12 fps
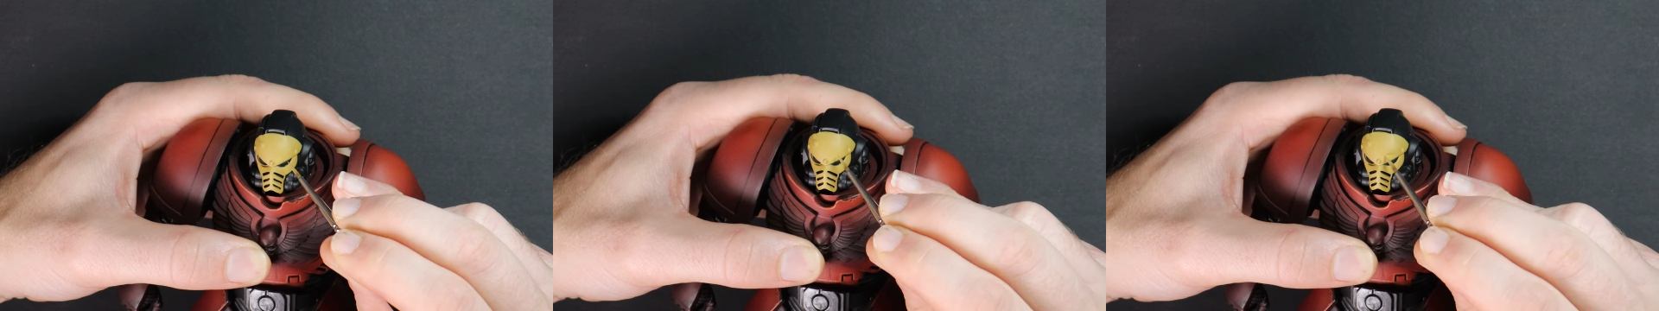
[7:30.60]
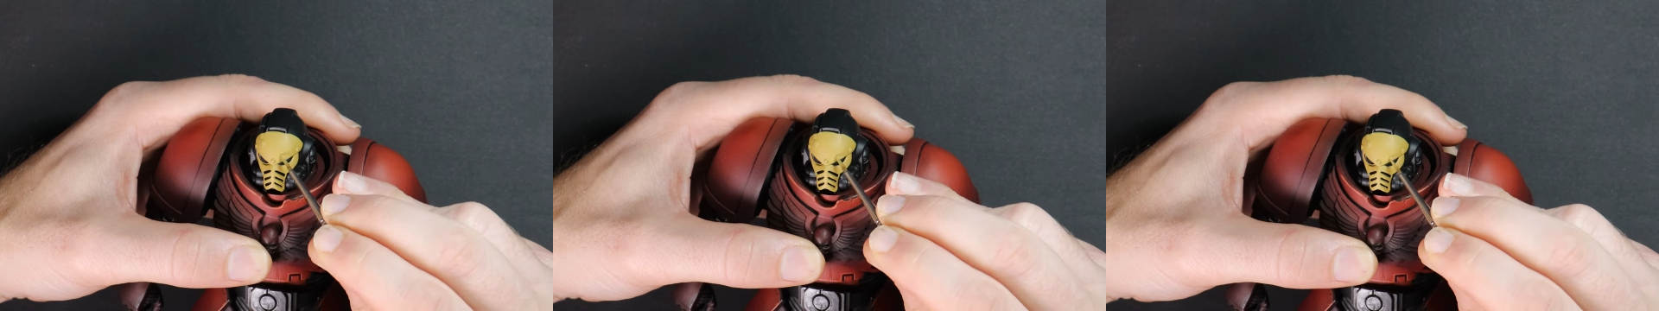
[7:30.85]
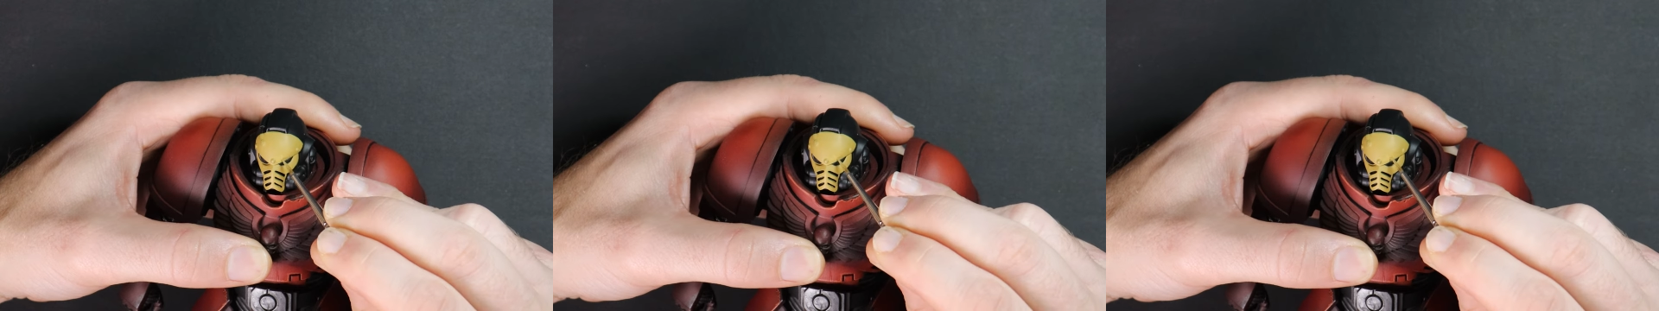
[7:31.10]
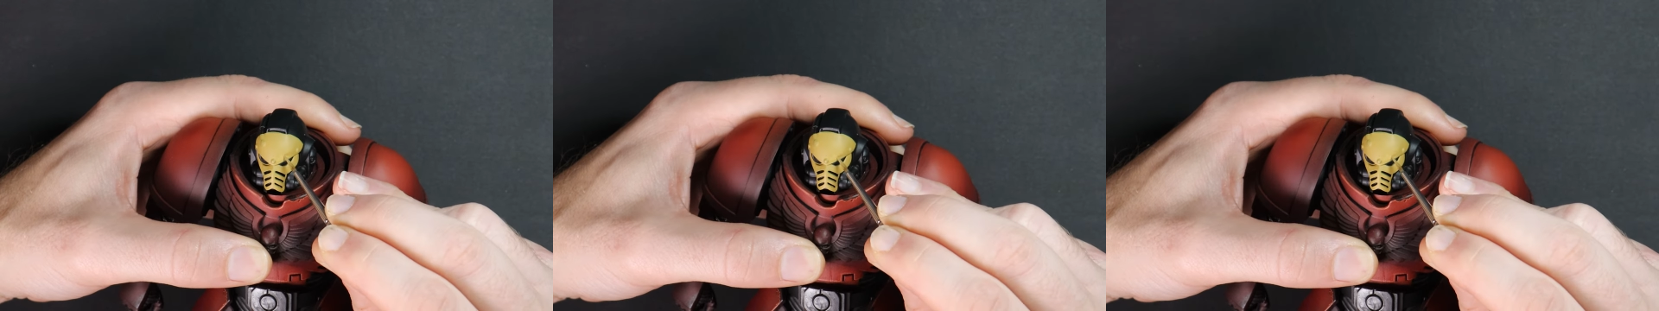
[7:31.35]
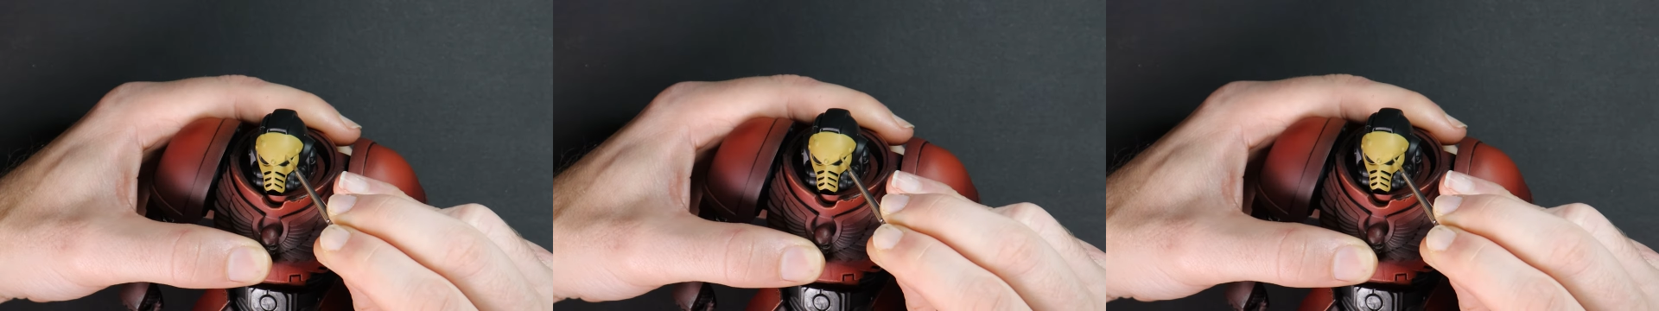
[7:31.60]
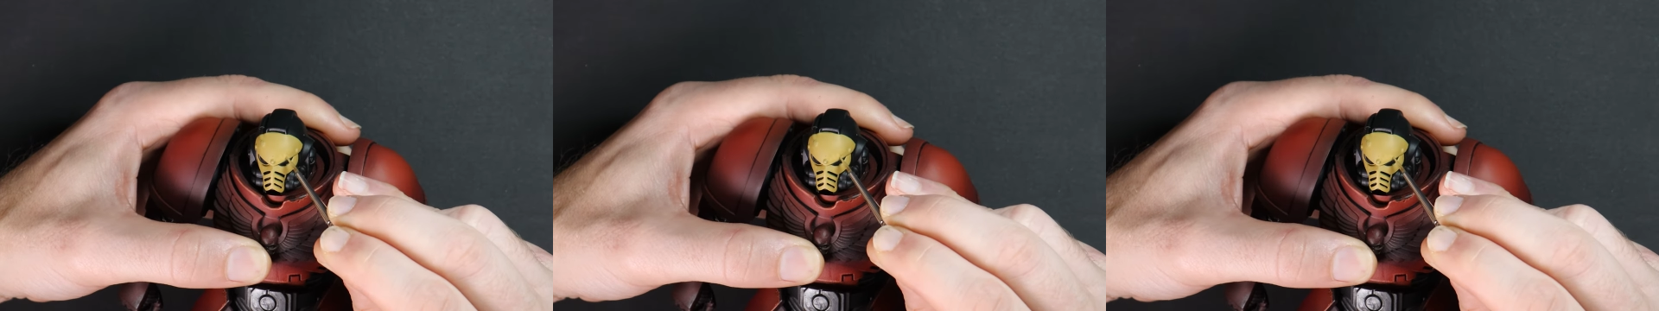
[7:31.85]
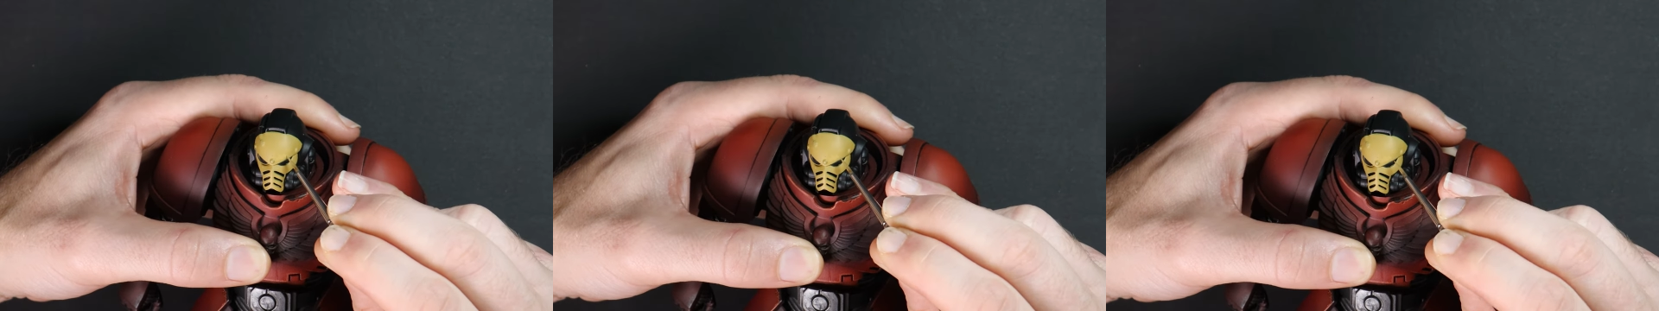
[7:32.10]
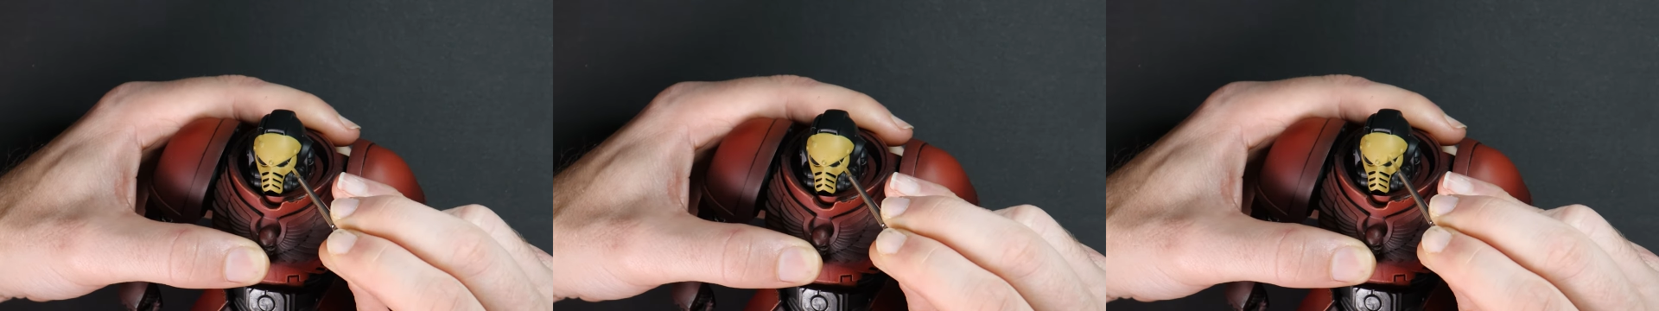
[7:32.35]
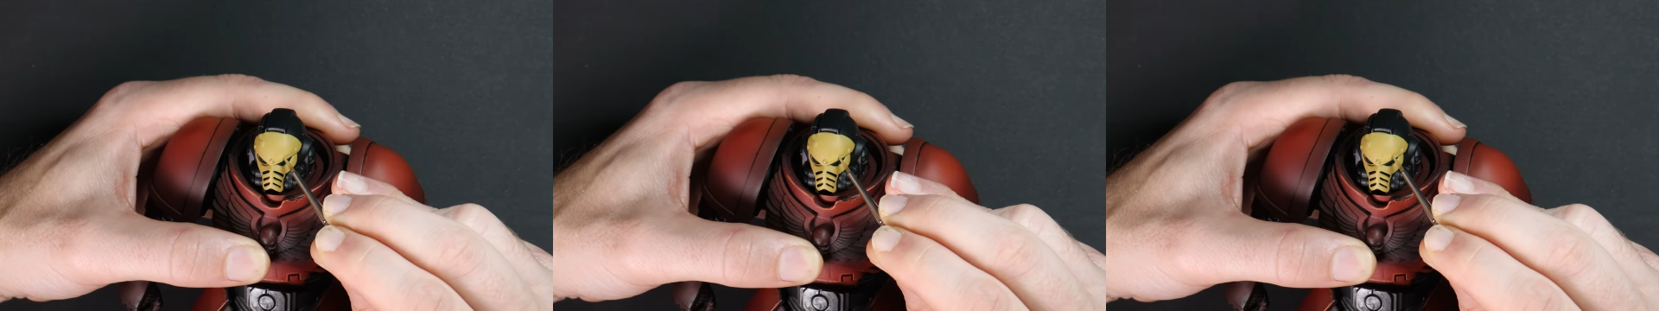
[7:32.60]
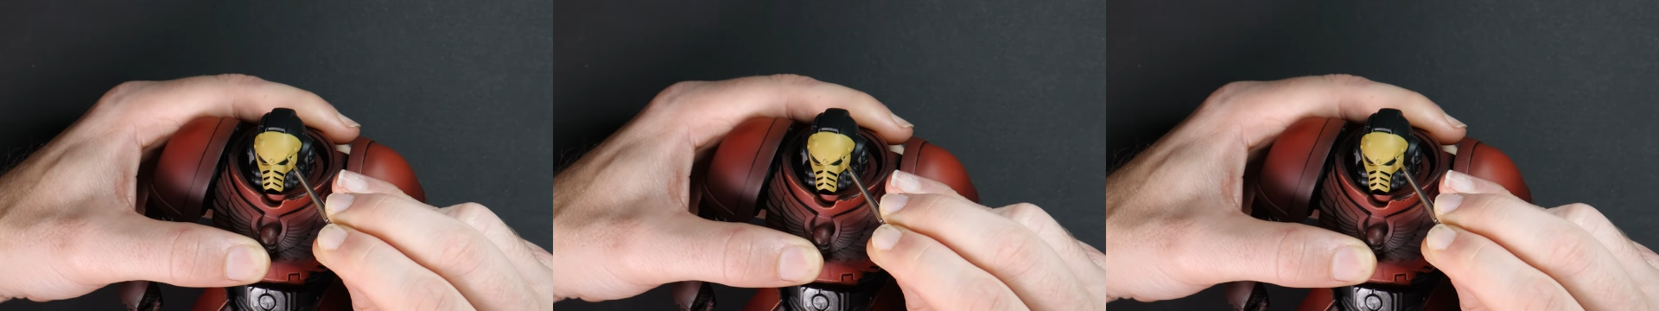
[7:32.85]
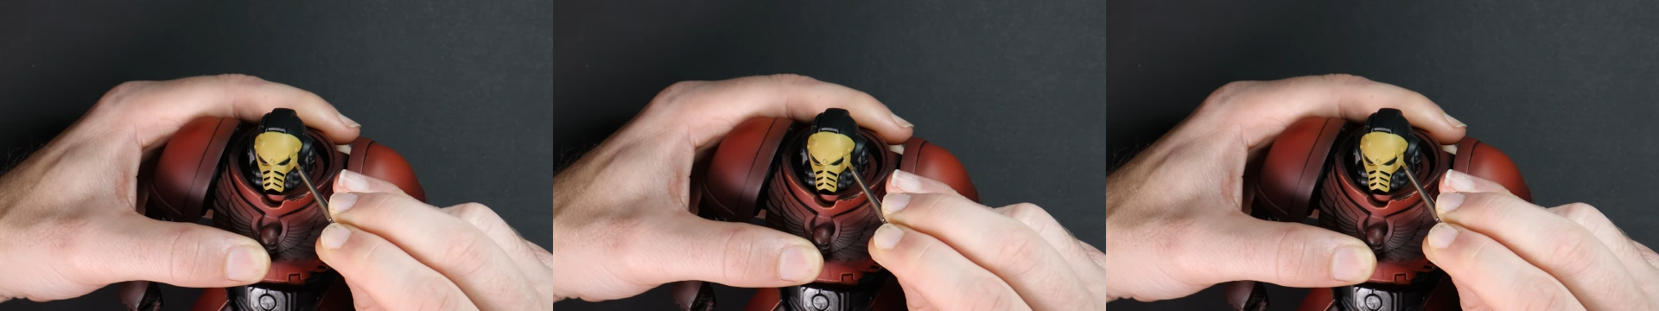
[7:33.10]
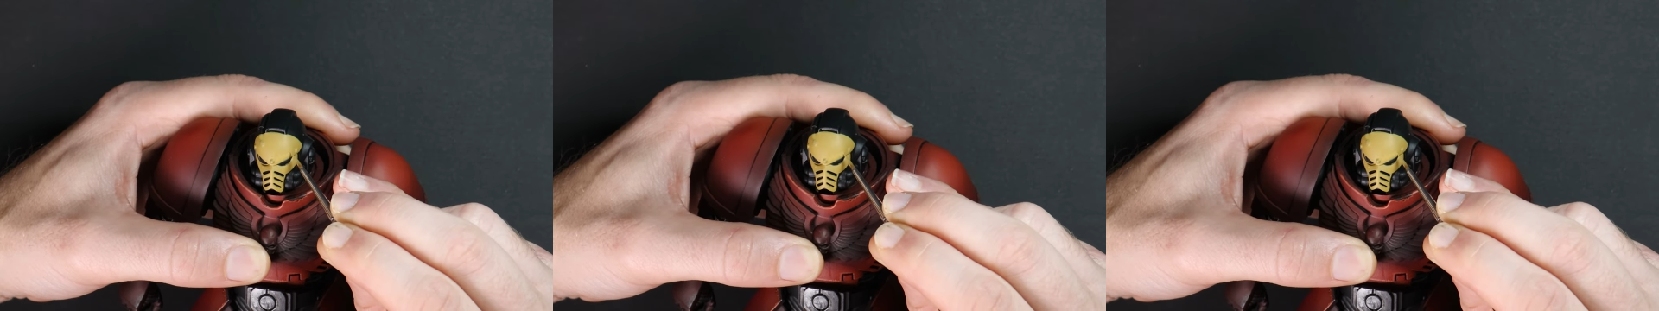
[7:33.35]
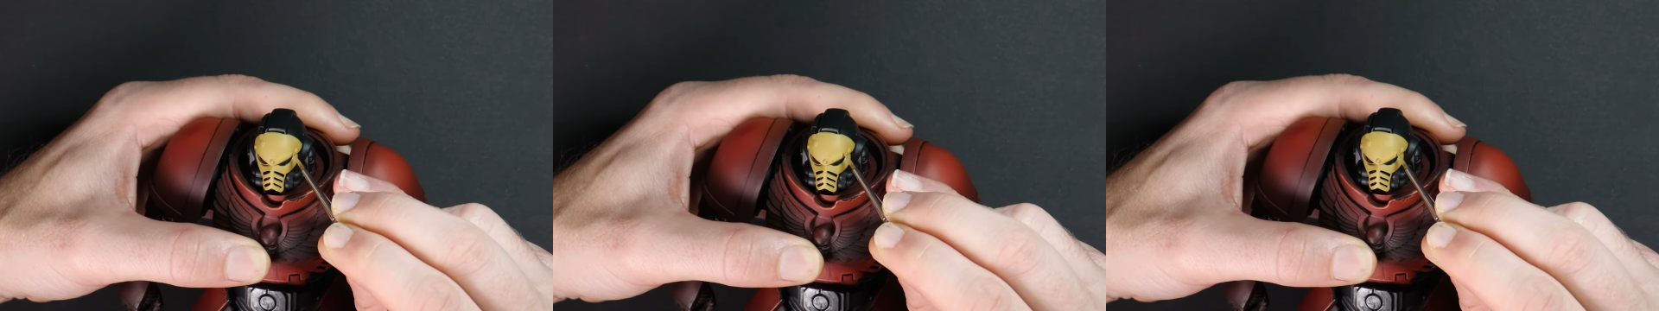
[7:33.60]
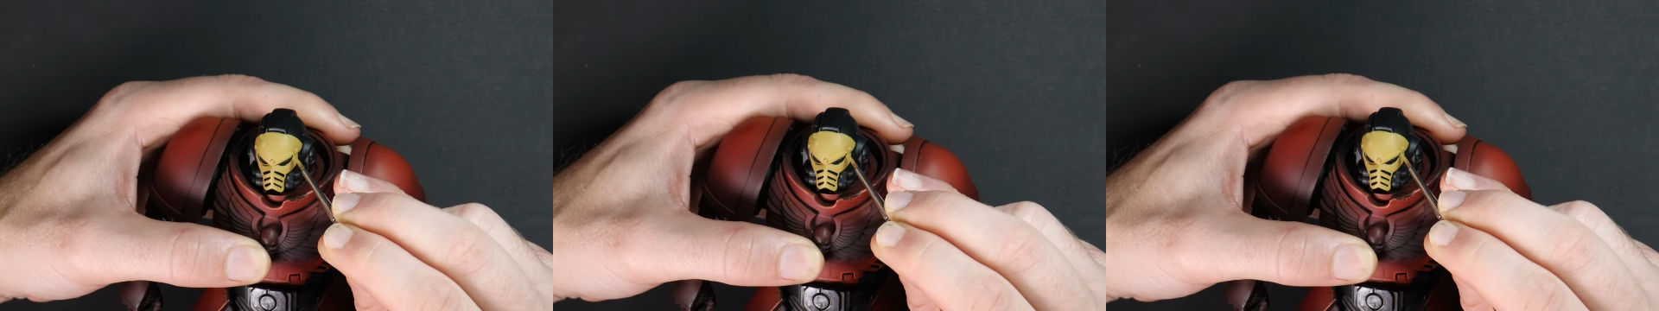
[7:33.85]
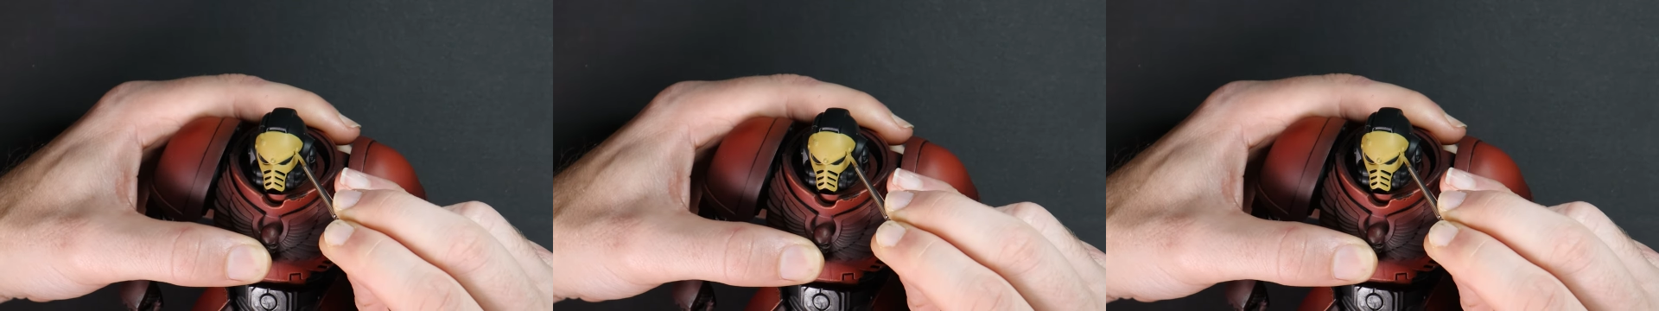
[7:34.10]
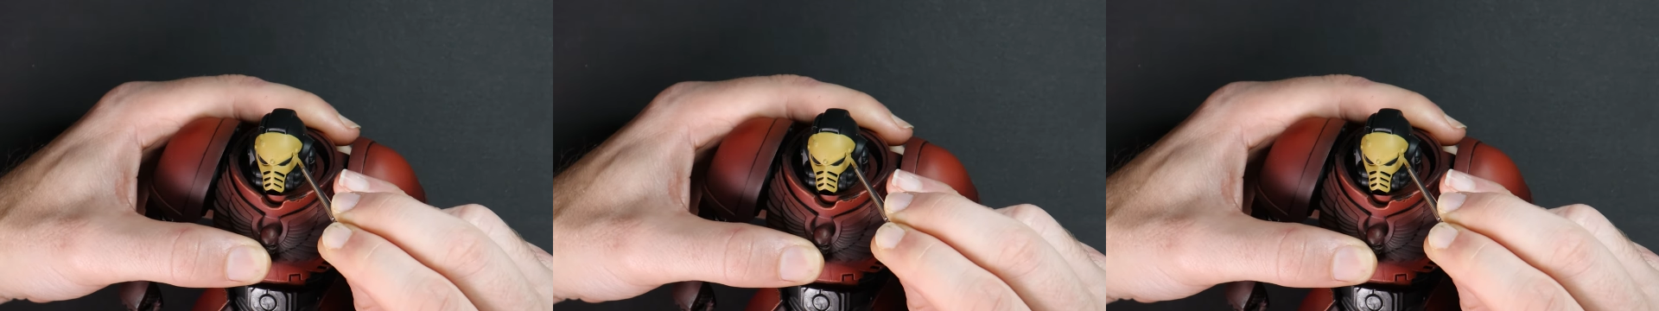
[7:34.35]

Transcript: [unreadable: no face in view]